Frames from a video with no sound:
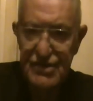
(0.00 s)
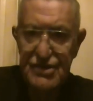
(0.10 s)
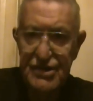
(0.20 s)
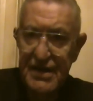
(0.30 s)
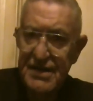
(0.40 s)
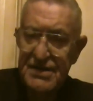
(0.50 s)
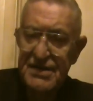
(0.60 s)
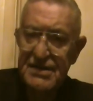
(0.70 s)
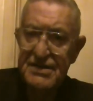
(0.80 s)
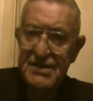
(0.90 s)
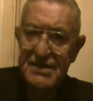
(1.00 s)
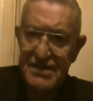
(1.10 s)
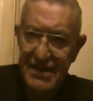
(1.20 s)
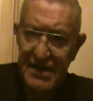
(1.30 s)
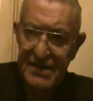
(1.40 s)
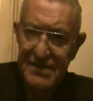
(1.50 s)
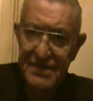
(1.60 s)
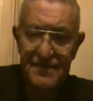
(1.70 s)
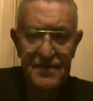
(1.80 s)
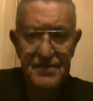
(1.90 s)
Genesis 6,
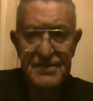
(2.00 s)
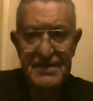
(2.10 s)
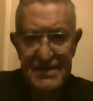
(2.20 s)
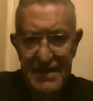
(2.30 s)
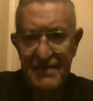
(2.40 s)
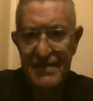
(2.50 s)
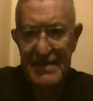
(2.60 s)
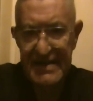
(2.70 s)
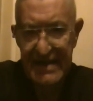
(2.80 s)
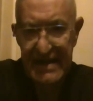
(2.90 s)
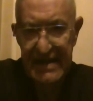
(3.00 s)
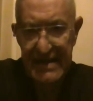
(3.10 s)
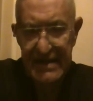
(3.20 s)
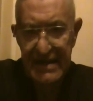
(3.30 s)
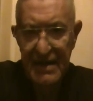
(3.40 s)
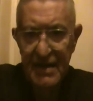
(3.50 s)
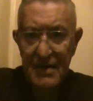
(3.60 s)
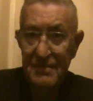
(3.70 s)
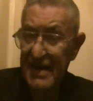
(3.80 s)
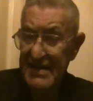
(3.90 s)
verse 17,
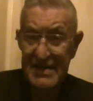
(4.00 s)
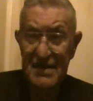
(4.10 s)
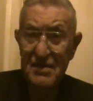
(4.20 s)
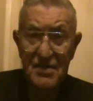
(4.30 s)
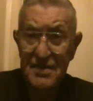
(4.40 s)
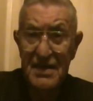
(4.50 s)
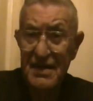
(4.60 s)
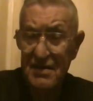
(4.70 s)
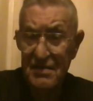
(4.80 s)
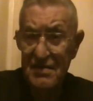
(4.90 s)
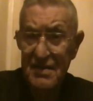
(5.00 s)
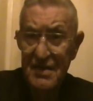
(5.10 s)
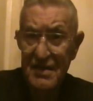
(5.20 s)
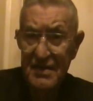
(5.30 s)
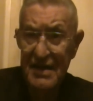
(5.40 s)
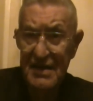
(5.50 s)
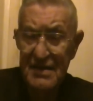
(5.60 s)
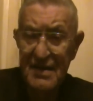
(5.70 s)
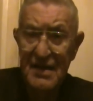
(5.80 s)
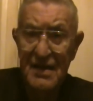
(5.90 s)
makes it clear that
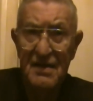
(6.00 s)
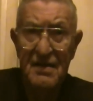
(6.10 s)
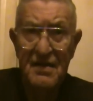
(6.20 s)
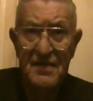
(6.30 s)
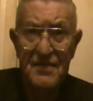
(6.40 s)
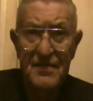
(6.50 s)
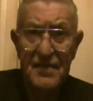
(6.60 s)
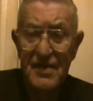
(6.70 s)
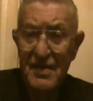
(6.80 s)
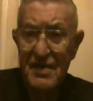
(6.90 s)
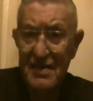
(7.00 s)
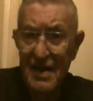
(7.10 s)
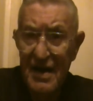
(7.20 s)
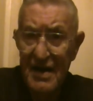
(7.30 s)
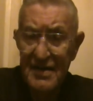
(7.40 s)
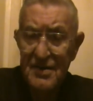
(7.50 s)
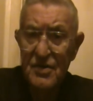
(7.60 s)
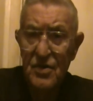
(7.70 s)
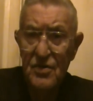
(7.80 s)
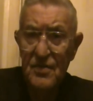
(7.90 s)
God,
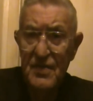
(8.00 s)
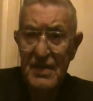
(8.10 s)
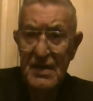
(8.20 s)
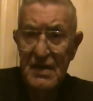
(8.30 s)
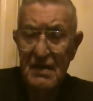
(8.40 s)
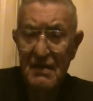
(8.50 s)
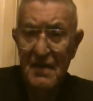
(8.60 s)
whom the